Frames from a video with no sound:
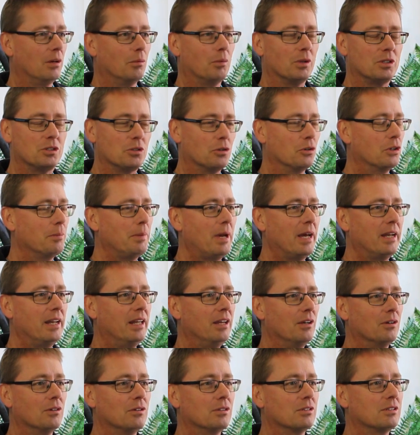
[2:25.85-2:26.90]
We talk about
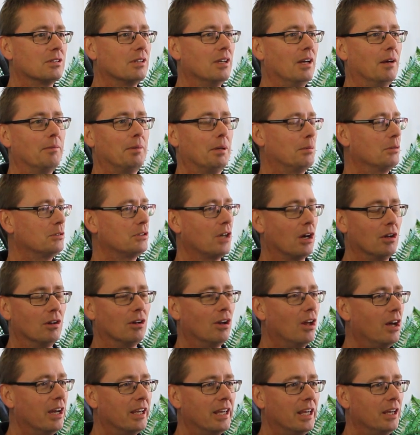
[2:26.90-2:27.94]
hills. People don't
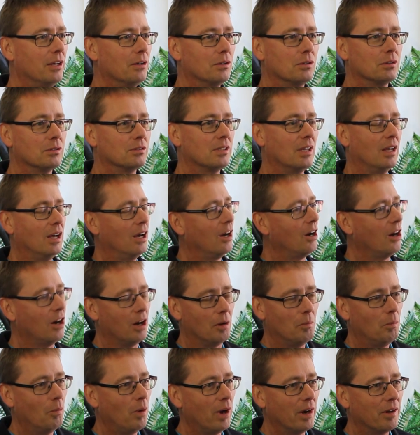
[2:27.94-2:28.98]
like hills.
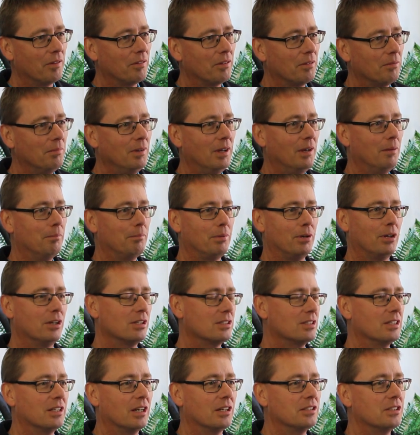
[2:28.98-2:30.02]
I'm one of them.
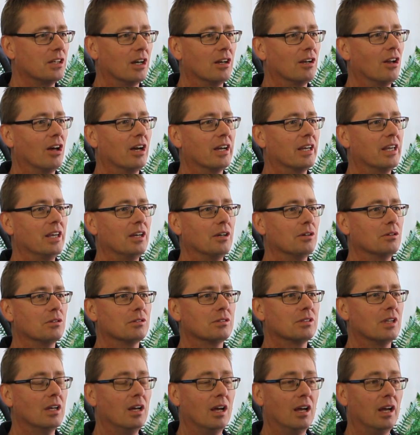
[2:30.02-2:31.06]
Personally, I don't like
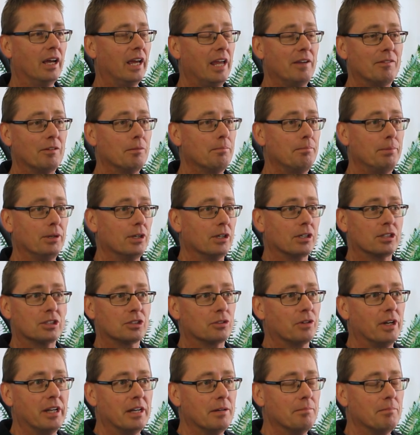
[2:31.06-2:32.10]
hills. Even Bourke
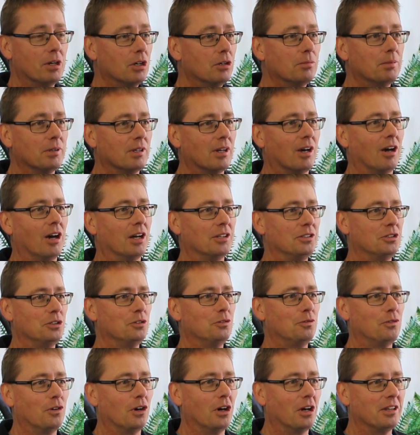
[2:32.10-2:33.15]
Street in Melbourne, I do
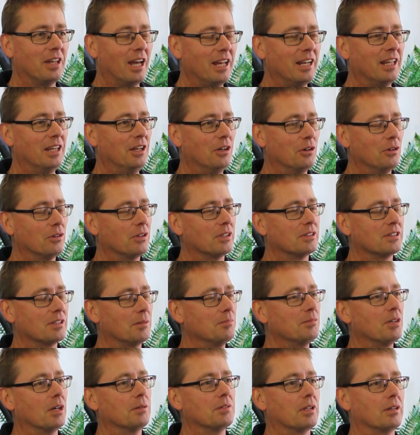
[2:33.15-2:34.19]
find that a hill that
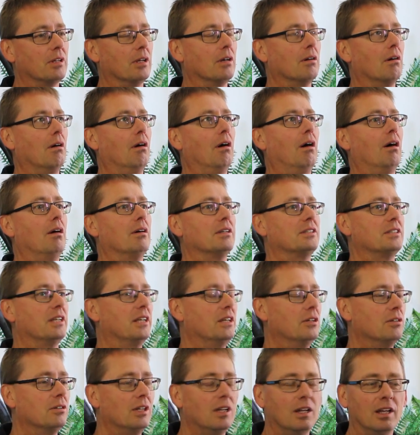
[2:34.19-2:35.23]
sometimes I think, oh, it's a
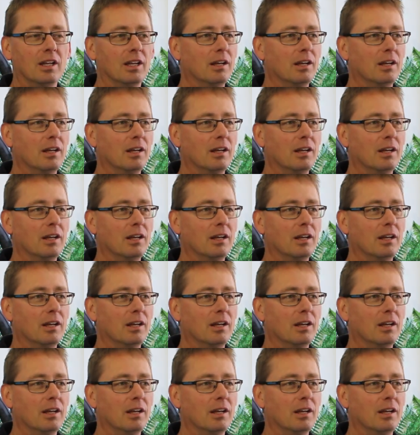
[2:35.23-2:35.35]
hill,